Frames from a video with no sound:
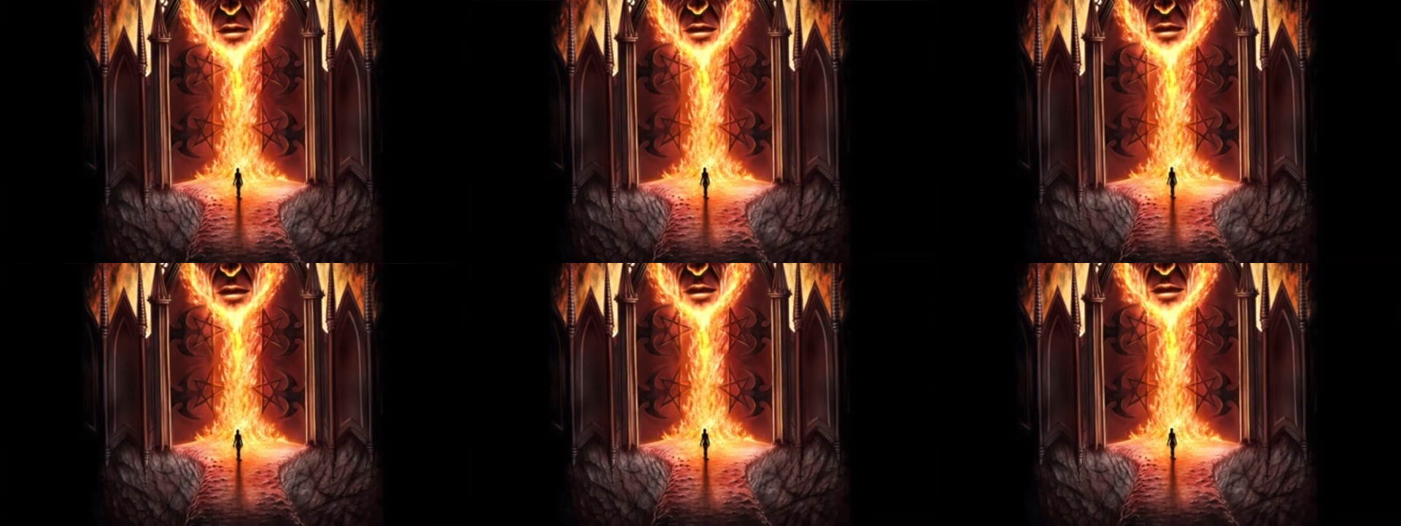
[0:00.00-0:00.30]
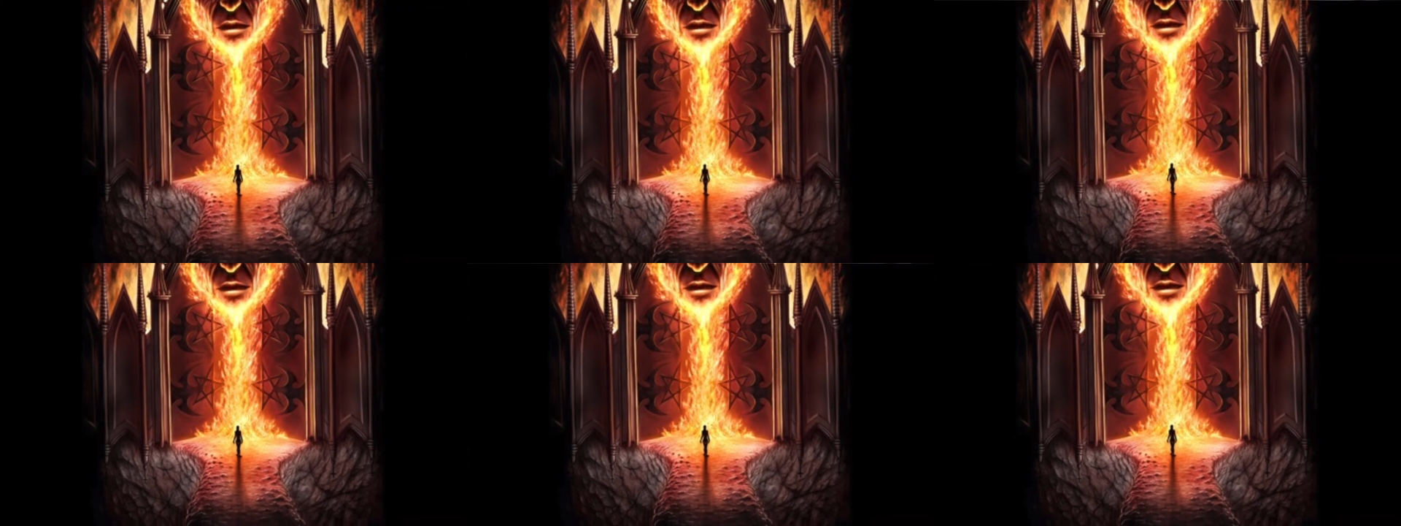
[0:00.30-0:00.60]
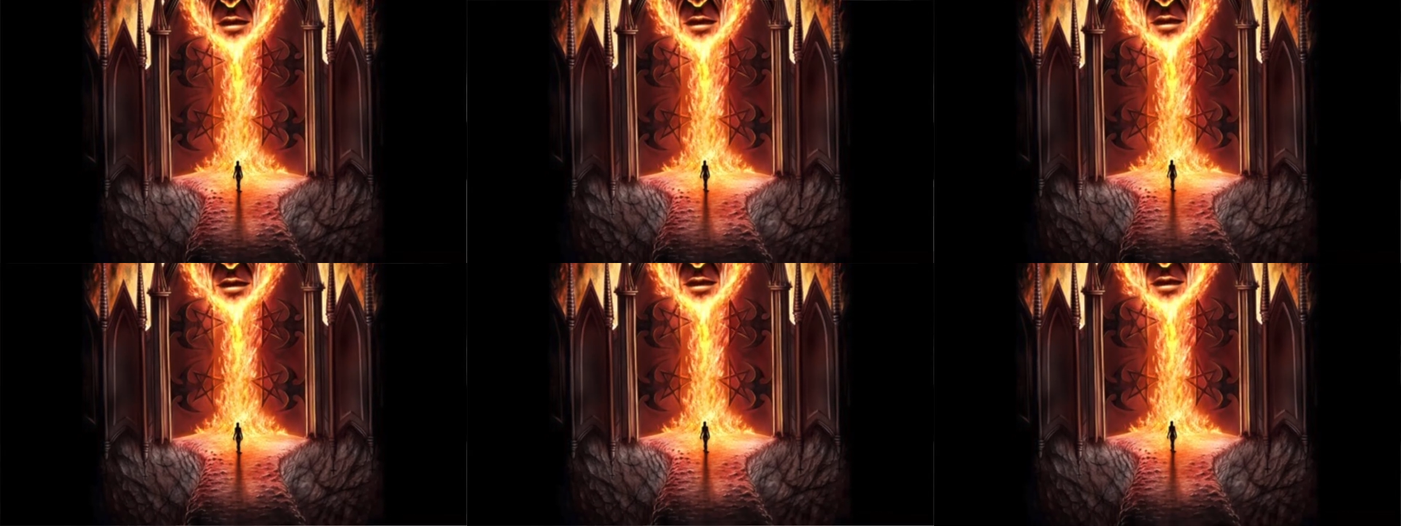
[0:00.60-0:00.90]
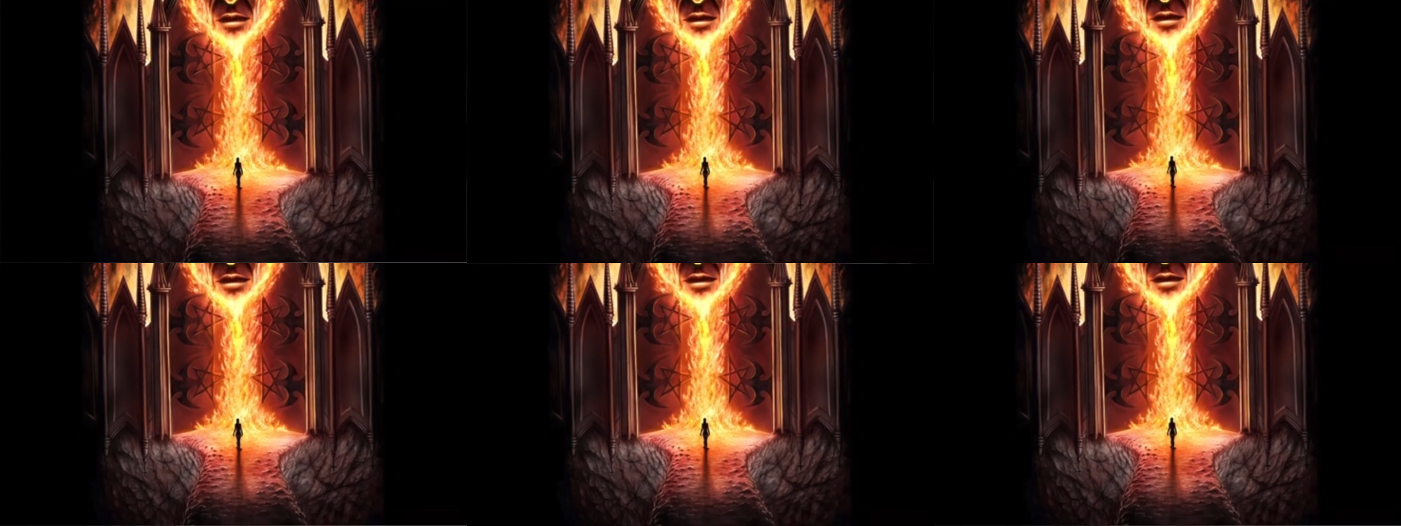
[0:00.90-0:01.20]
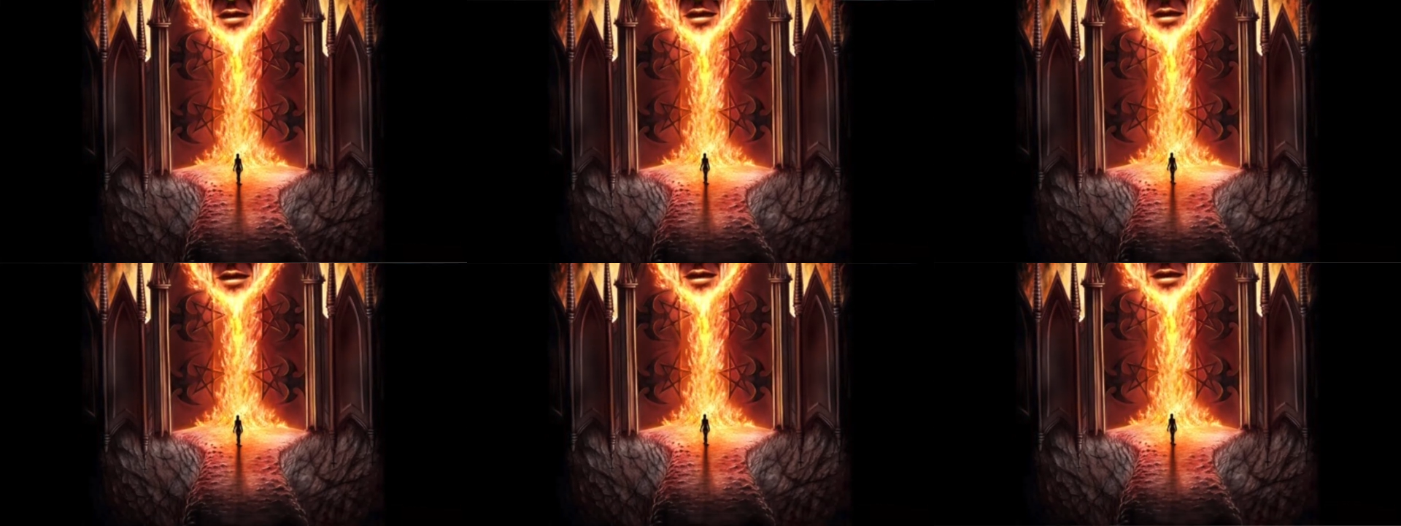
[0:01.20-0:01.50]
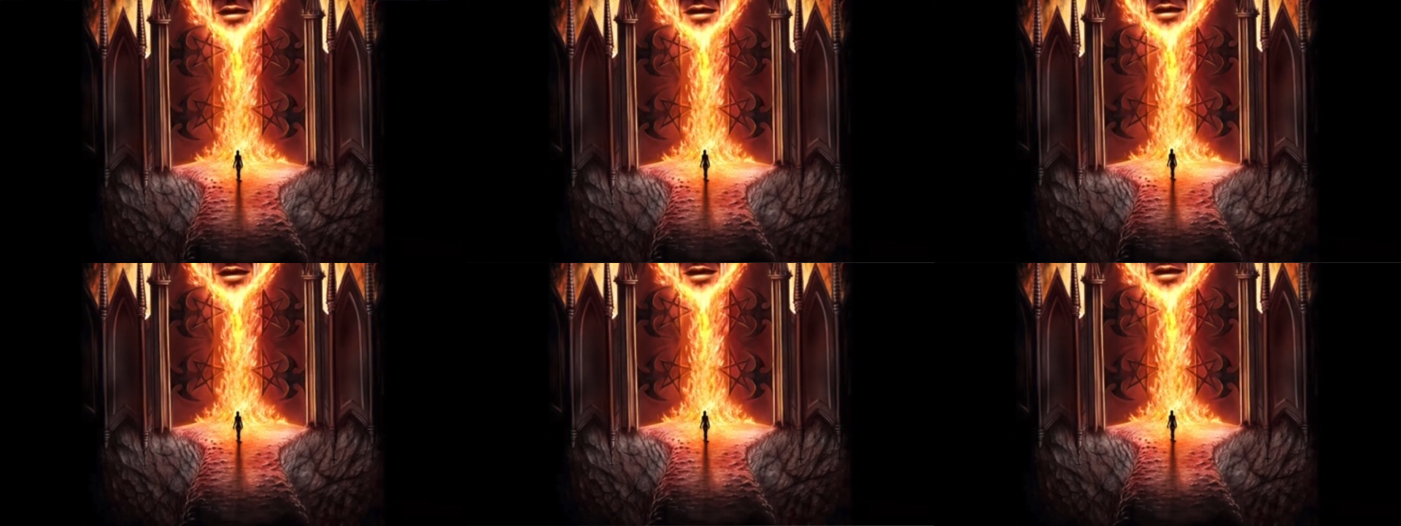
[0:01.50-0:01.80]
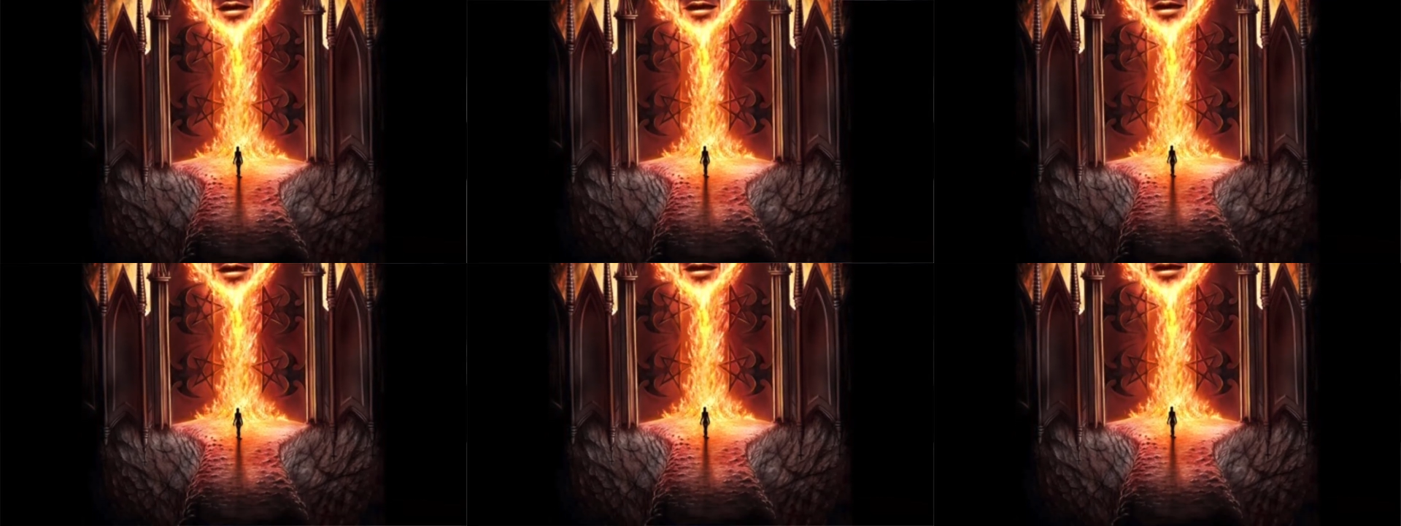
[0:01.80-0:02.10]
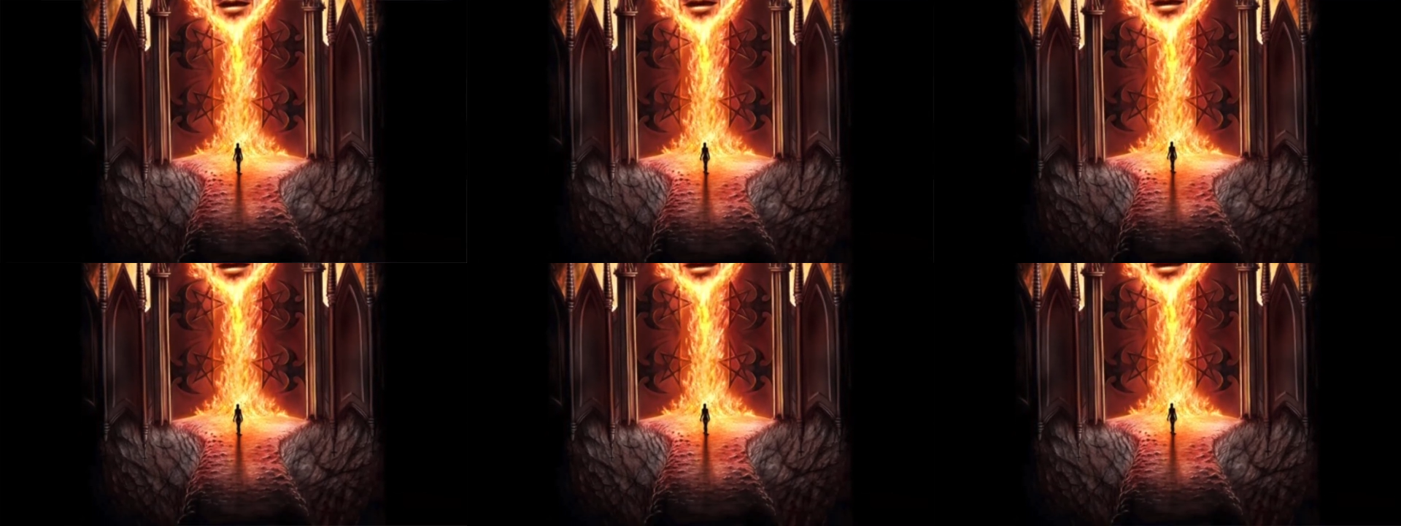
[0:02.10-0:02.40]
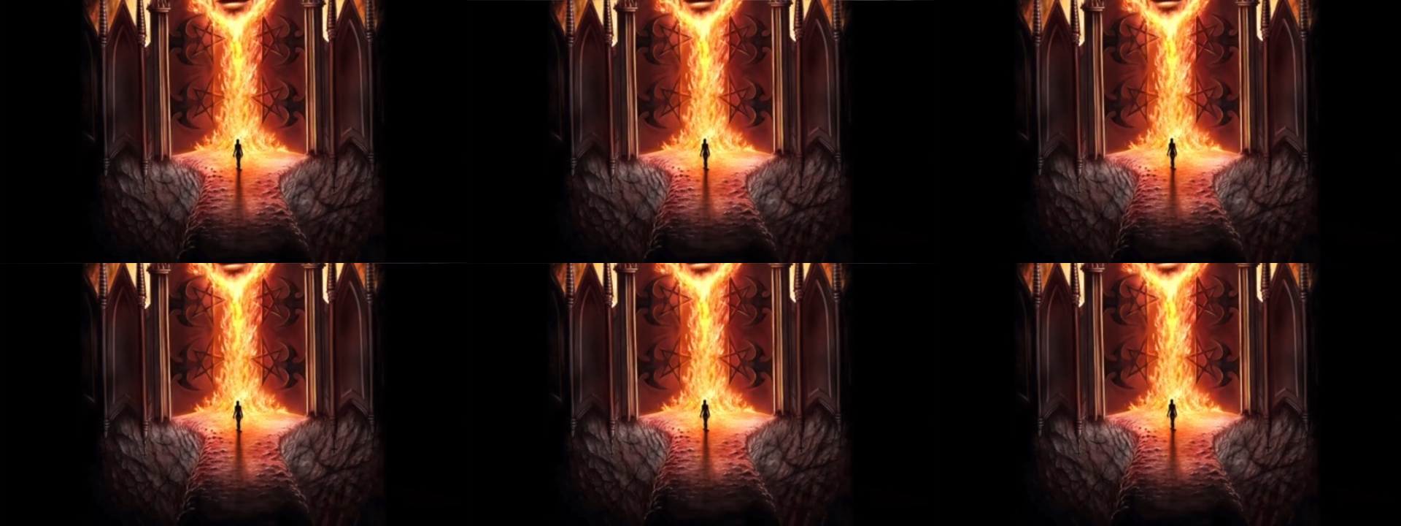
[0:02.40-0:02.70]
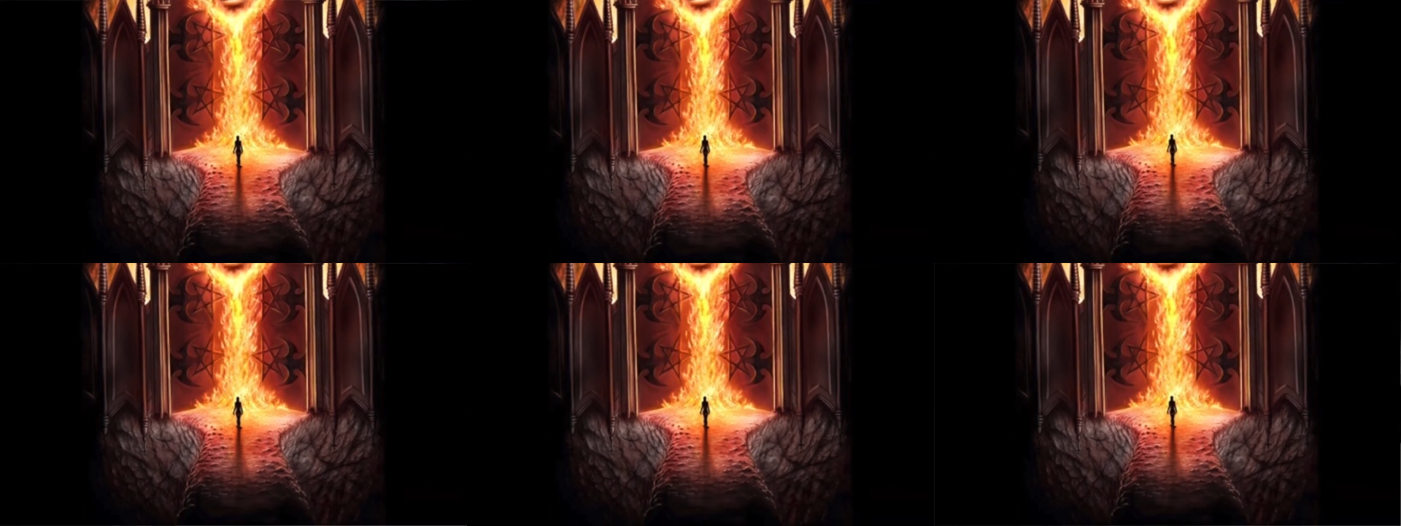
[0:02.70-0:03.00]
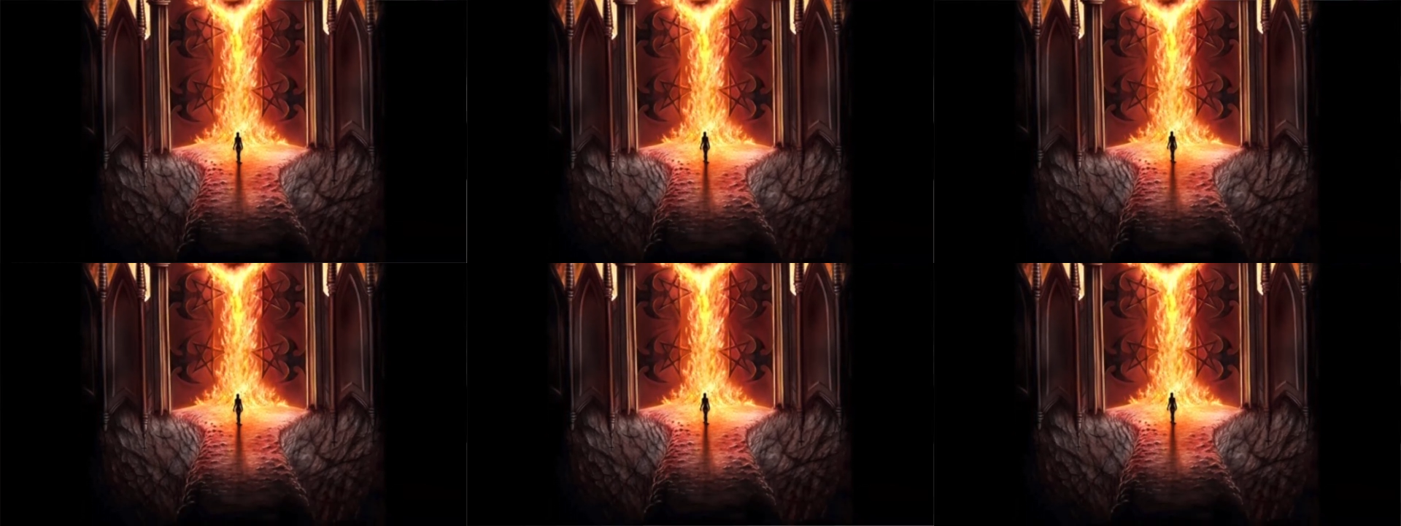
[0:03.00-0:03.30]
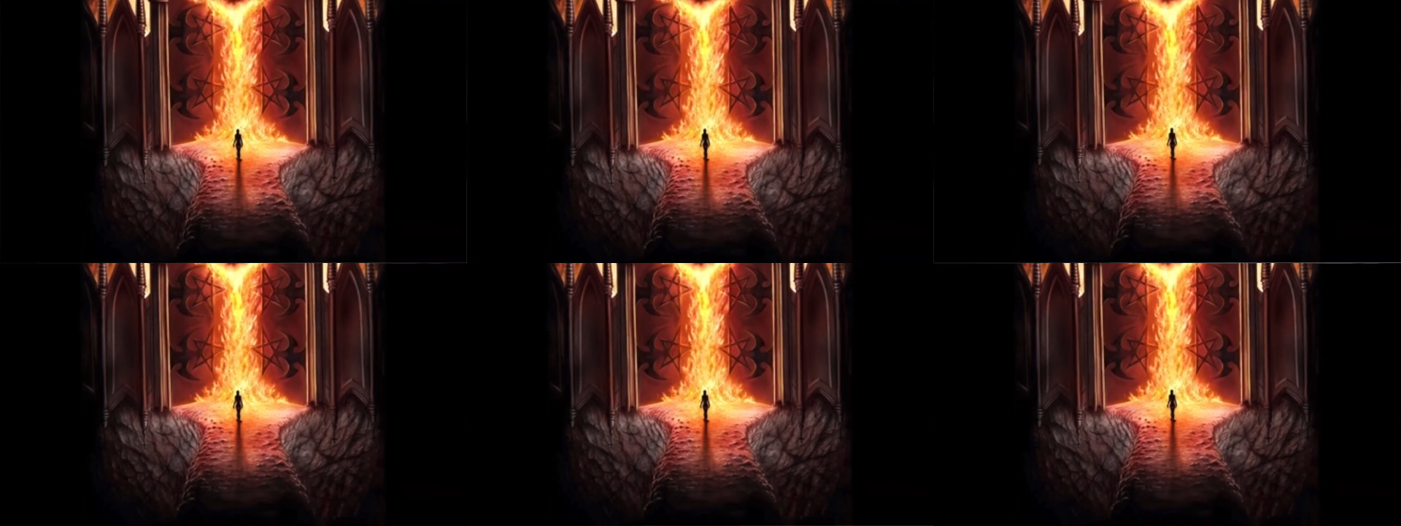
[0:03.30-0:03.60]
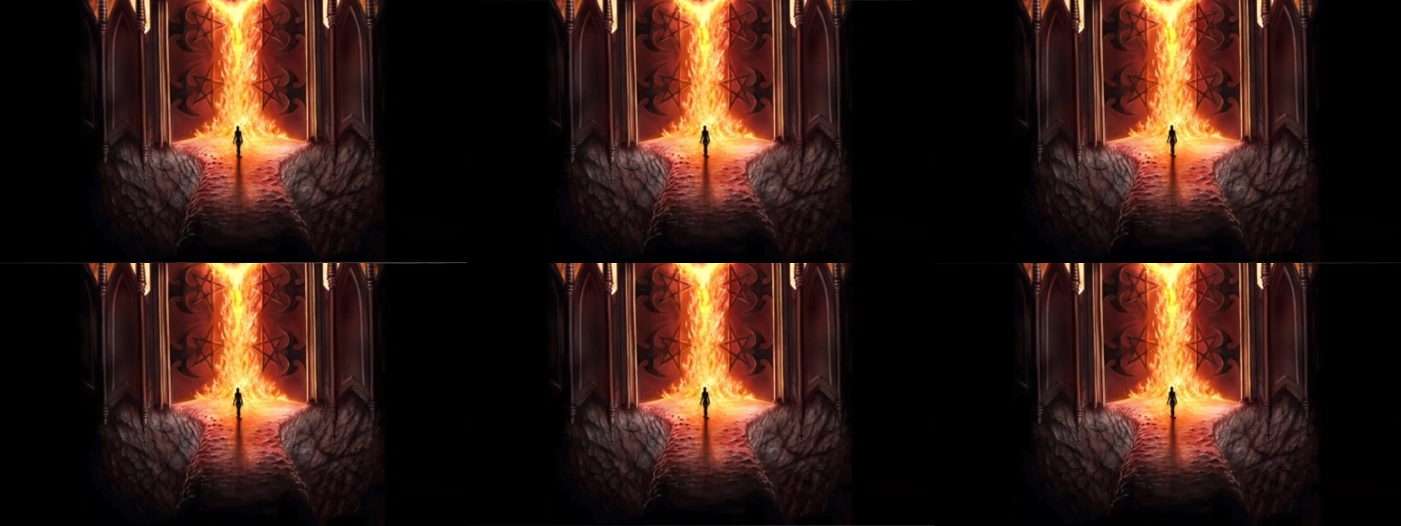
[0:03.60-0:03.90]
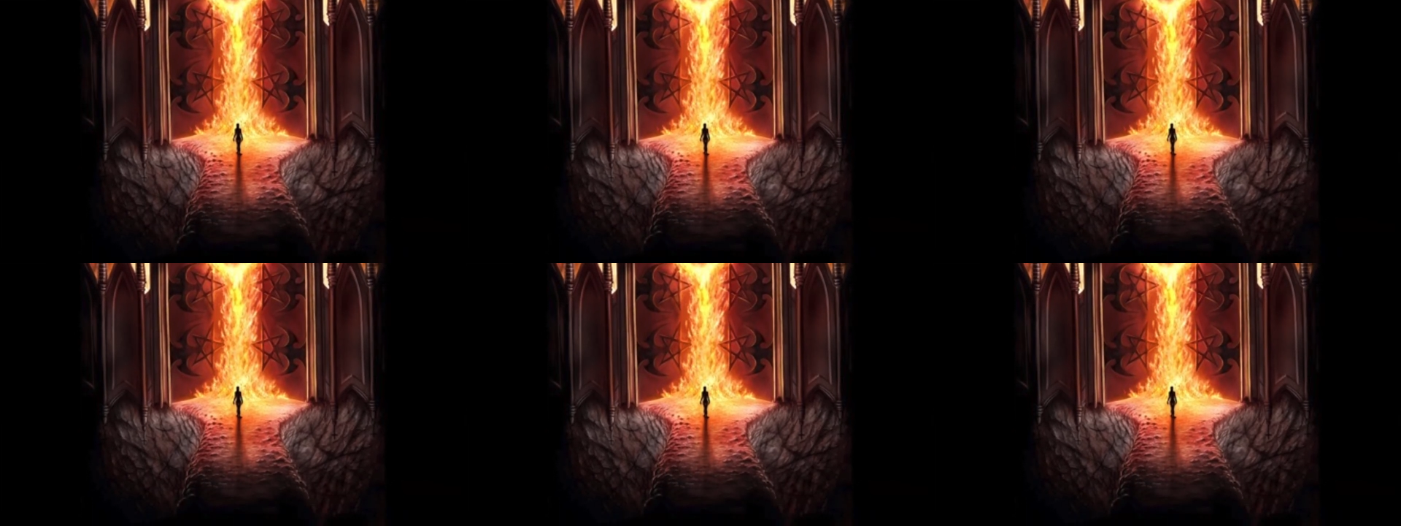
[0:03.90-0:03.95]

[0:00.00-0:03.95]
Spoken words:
No face is visible, so there are no lips to read.